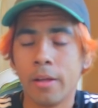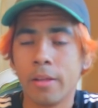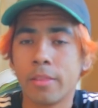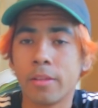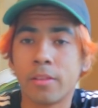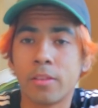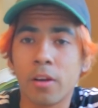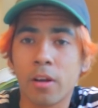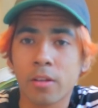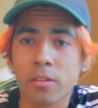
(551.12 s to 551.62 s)

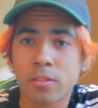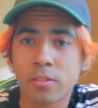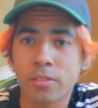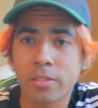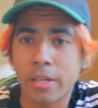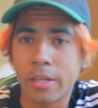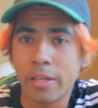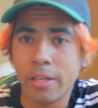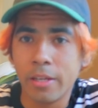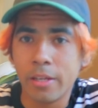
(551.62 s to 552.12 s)
the doctor
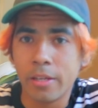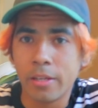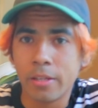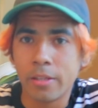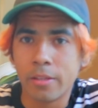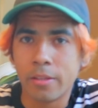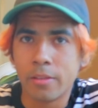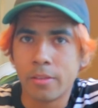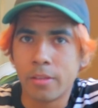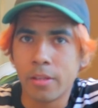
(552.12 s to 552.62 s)
said he
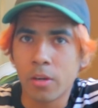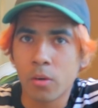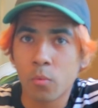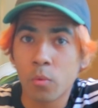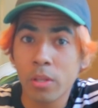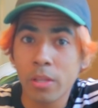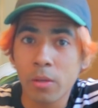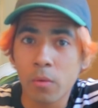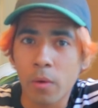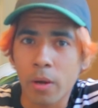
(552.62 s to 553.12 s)
didn't
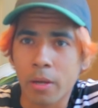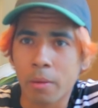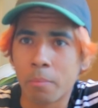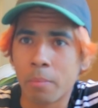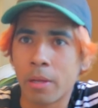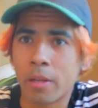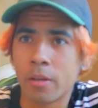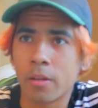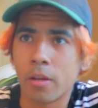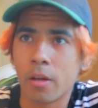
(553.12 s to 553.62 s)
really
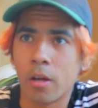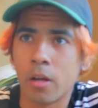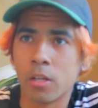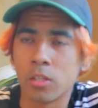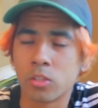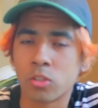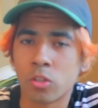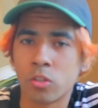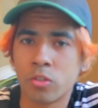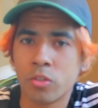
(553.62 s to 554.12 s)
recommend
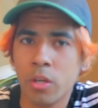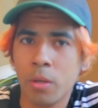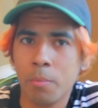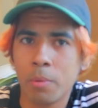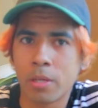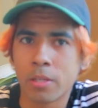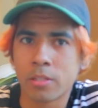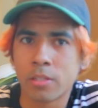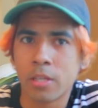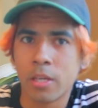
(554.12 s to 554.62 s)
surgery
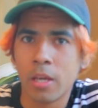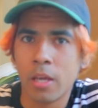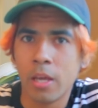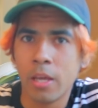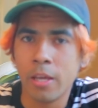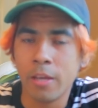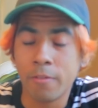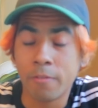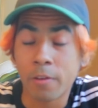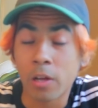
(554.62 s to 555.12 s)
because
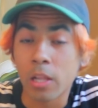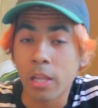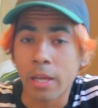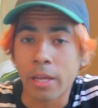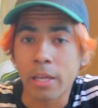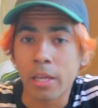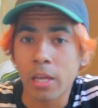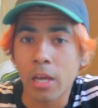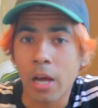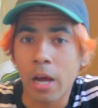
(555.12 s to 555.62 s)
he felt
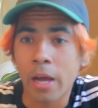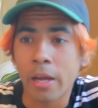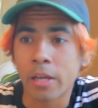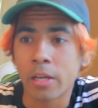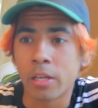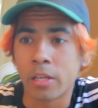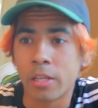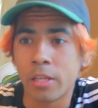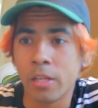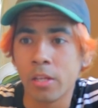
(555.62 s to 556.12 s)
like I
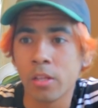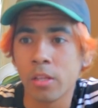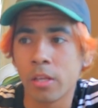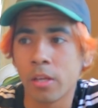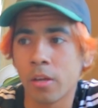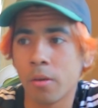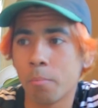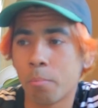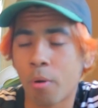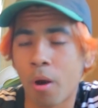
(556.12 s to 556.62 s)
could heal
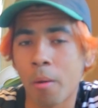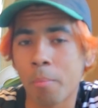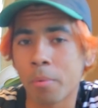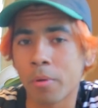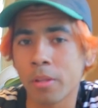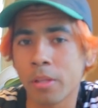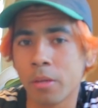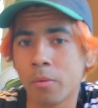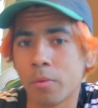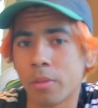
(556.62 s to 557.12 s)
it
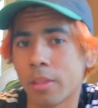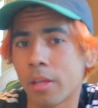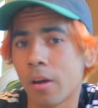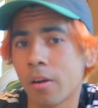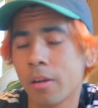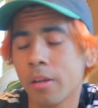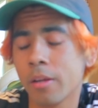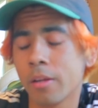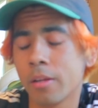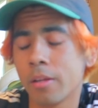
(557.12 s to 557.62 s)
properly
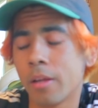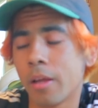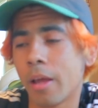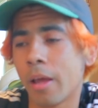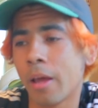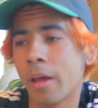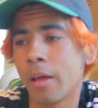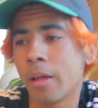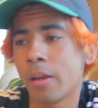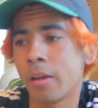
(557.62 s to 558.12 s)
without it.
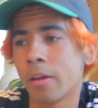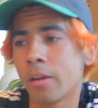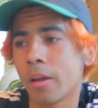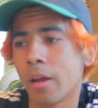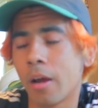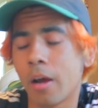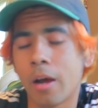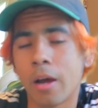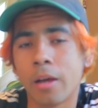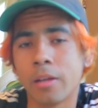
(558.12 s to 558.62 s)

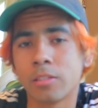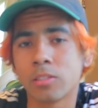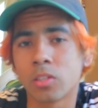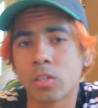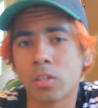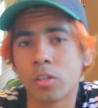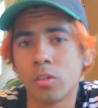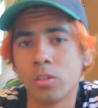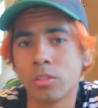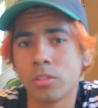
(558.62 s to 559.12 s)
And I
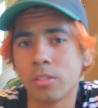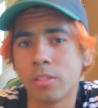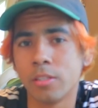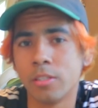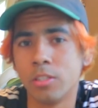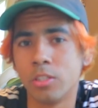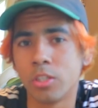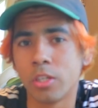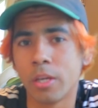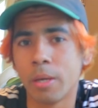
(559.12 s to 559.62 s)
started going to
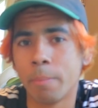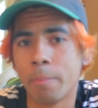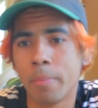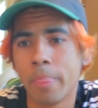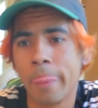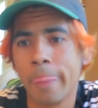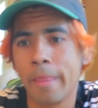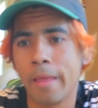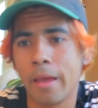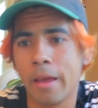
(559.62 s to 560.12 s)
the gym
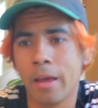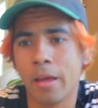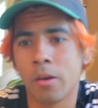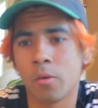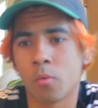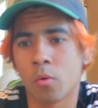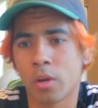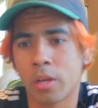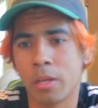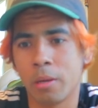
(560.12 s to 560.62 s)

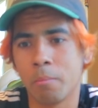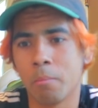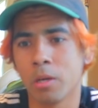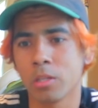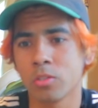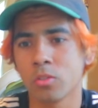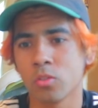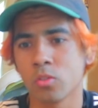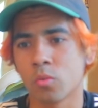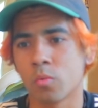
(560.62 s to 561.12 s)
and working
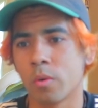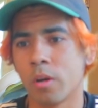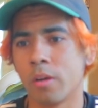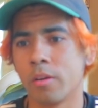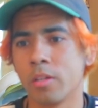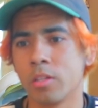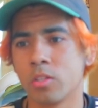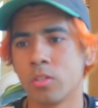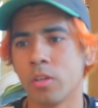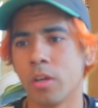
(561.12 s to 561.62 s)
muscles
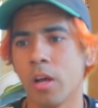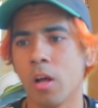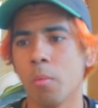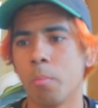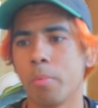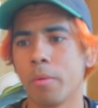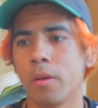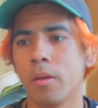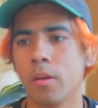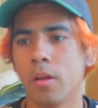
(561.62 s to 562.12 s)
around it to
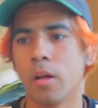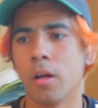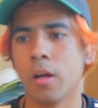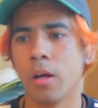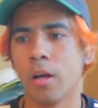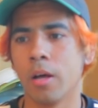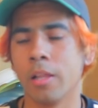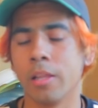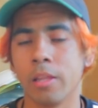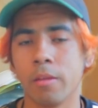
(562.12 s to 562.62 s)
help
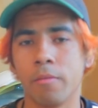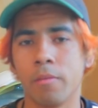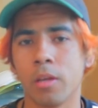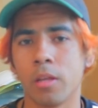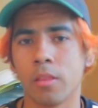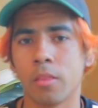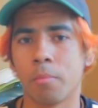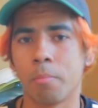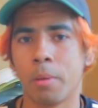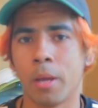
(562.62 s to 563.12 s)

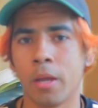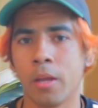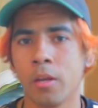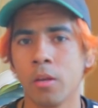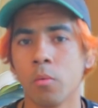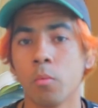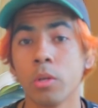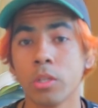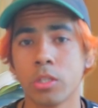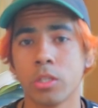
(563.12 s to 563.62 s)
alleviate the pain,
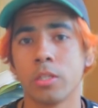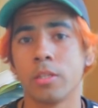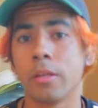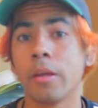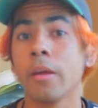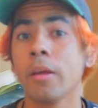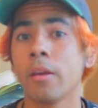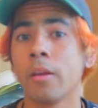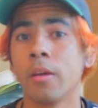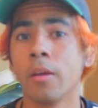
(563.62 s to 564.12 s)
which it
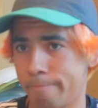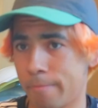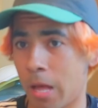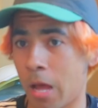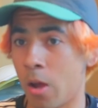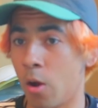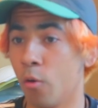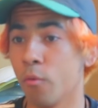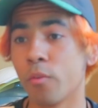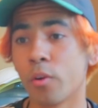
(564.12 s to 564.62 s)
did.
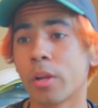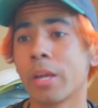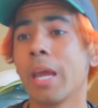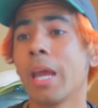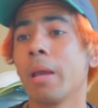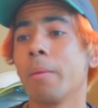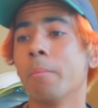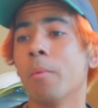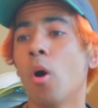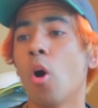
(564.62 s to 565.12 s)
I
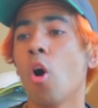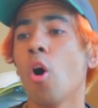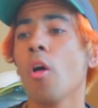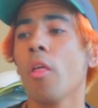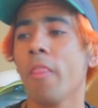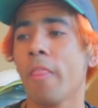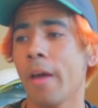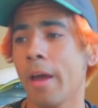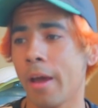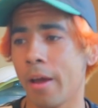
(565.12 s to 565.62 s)
overcame
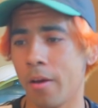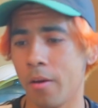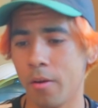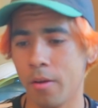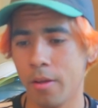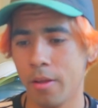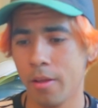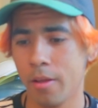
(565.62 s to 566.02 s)
all that